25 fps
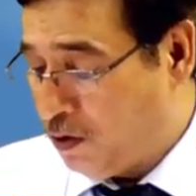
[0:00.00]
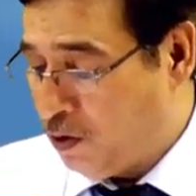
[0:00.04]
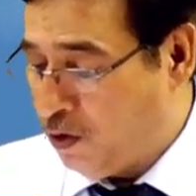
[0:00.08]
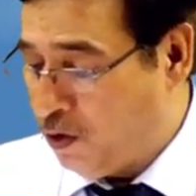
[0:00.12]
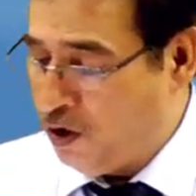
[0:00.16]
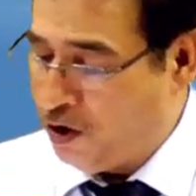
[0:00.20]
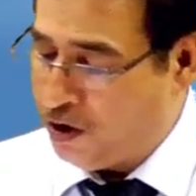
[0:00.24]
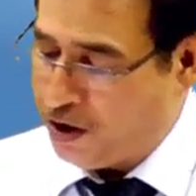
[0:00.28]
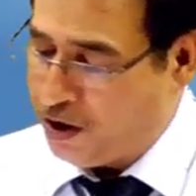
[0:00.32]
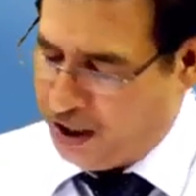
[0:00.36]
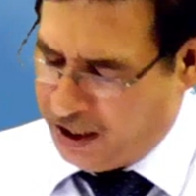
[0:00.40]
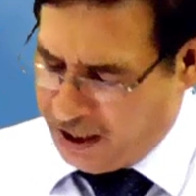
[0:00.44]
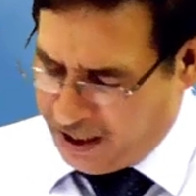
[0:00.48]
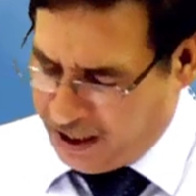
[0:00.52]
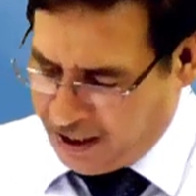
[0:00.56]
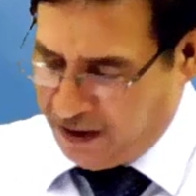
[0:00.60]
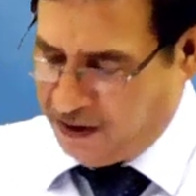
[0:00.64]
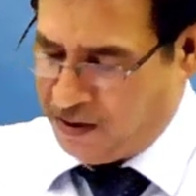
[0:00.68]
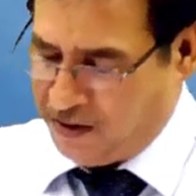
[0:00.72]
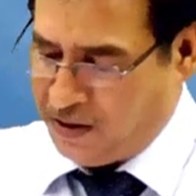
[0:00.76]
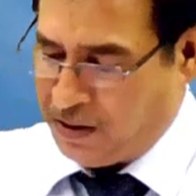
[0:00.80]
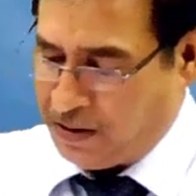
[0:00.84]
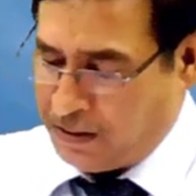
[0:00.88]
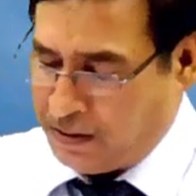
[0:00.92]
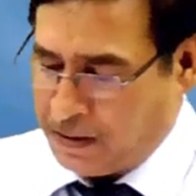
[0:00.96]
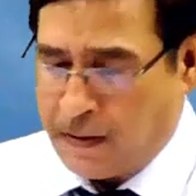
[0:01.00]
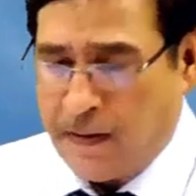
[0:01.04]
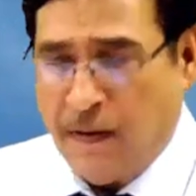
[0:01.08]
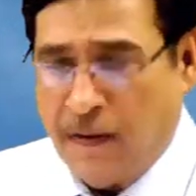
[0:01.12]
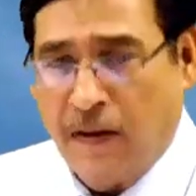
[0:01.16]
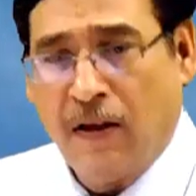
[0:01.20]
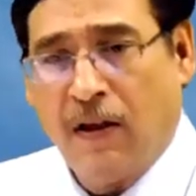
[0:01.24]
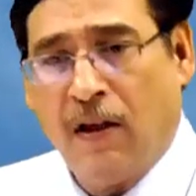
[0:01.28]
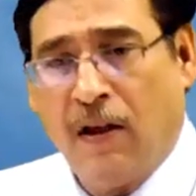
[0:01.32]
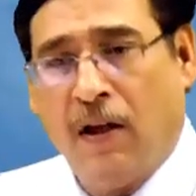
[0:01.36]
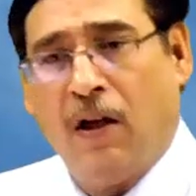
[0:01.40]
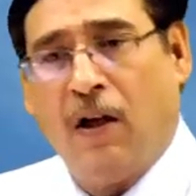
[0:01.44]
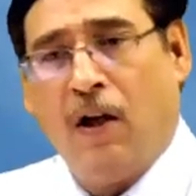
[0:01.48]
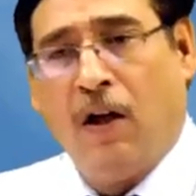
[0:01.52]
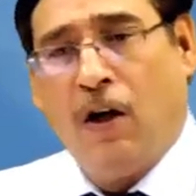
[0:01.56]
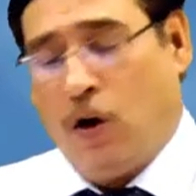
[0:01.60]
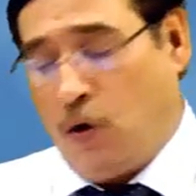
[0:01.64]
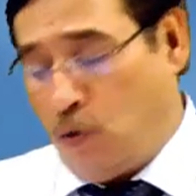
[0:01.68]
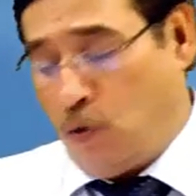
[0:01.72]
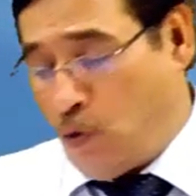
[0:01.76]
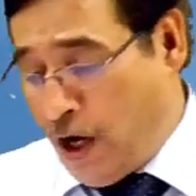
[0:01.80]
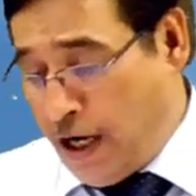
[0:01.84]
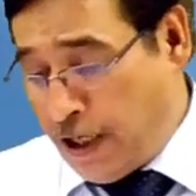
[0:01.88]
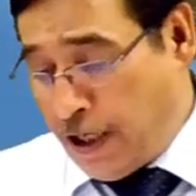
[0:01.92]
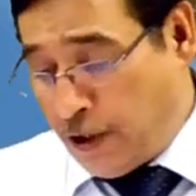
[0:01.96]
Okay, S.
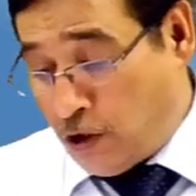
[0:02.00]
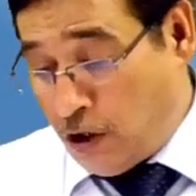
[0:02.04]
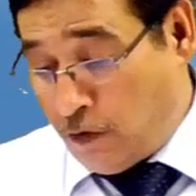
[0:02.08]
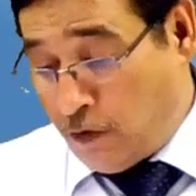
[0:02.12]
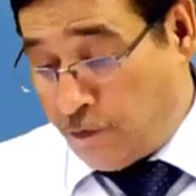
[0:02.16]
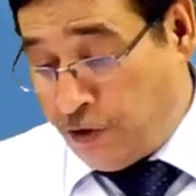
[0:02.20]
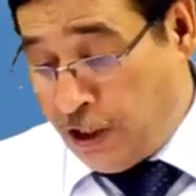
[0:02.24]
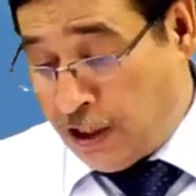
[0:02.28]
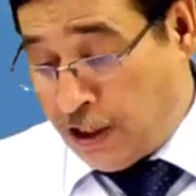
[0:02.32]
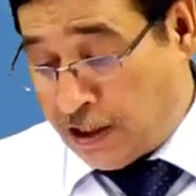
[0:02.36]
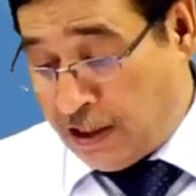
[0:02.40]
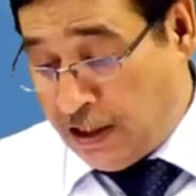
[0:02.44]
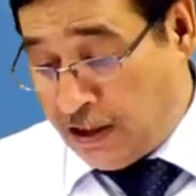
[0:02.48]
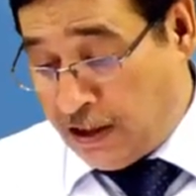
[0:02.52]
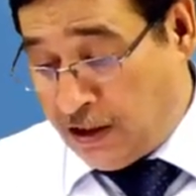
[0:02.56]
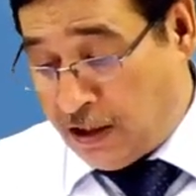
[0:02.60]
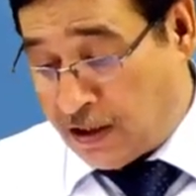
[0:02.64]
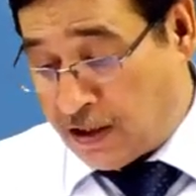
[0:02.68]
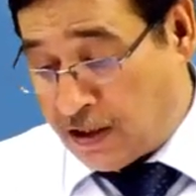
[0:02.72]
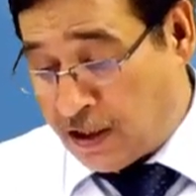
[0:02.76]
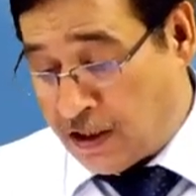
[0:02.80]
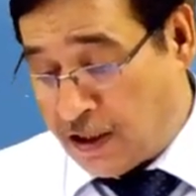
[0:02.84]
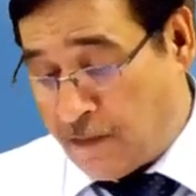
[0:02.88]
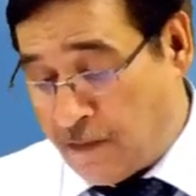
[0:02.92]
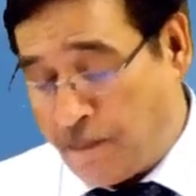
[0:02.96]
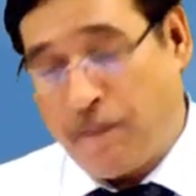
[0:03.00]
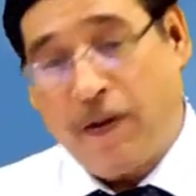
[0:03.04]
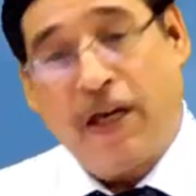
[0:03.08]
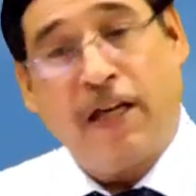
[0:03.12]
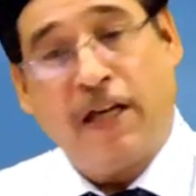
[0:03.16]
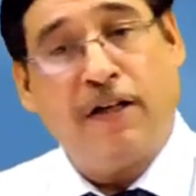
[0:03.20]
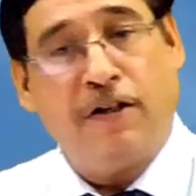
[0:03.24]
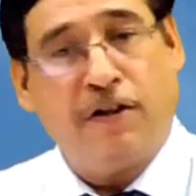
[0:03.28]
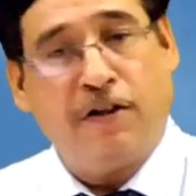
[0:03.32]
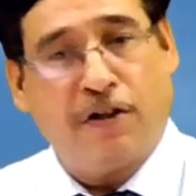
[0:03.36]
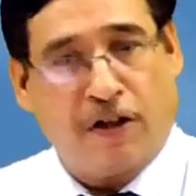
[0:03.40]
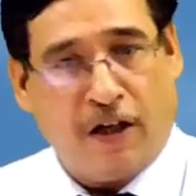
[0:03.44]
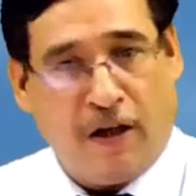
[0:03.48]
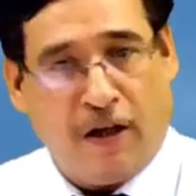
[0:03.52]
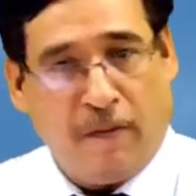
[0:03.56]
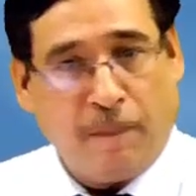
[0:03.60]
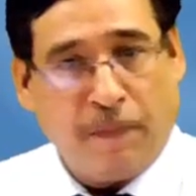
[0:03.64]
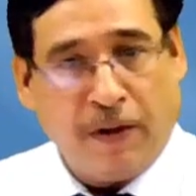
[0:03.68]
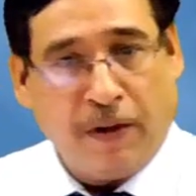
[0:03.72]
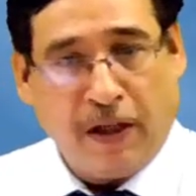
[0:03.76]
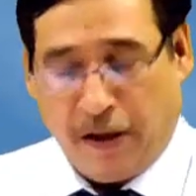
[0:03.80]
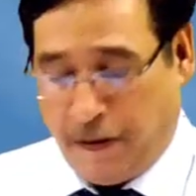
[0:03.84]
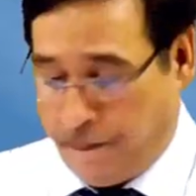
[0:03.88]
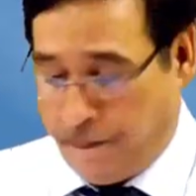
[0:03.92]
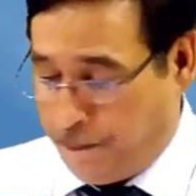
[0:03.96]
Quite obviously, this is a parent
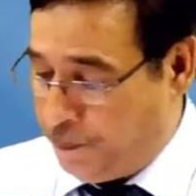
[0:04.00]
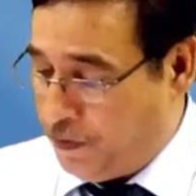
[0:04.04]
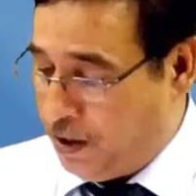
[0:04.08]
company.